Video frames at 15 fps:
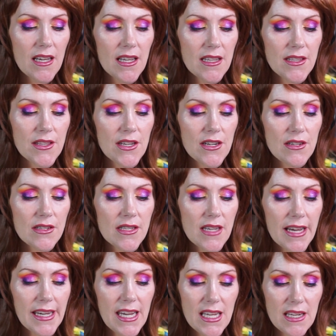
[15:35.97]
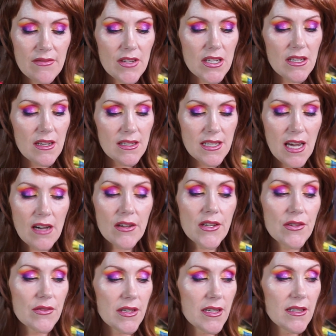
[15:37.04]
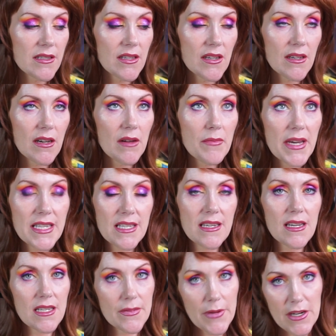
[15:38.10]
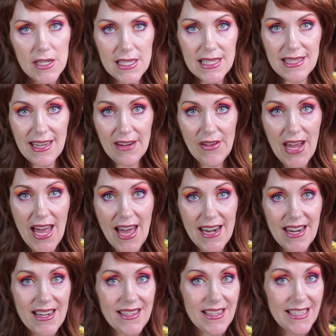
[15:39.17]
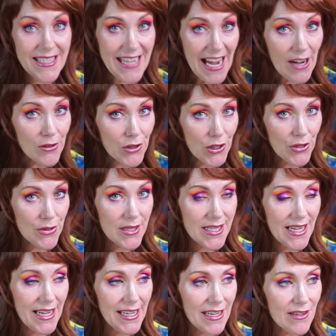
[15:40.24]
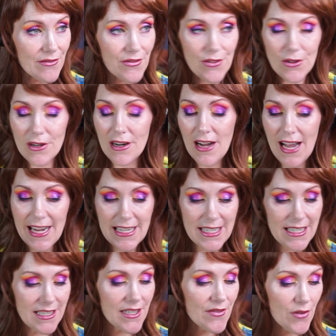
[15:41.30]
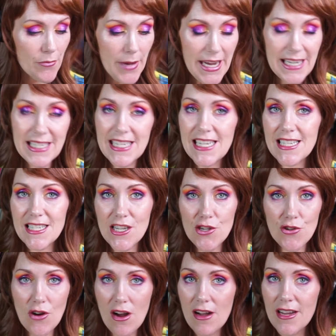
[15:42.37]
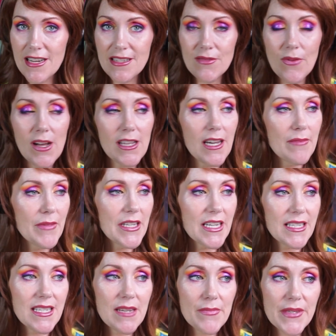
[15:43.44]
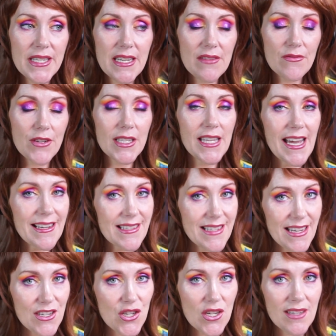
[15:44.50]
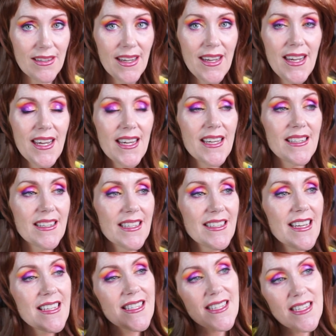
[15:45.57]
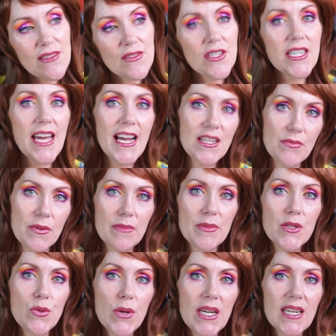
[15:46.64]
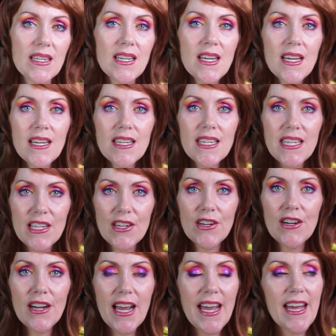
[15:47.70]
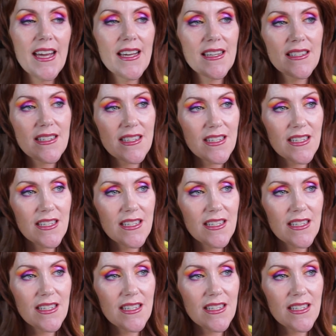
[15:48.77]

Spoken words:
I can't even tell you the amazing experiences that I've had and the downloads that I get for ideas for paintings and drawings while I'm in a deep state of relaxation and in that state of detachment between here and,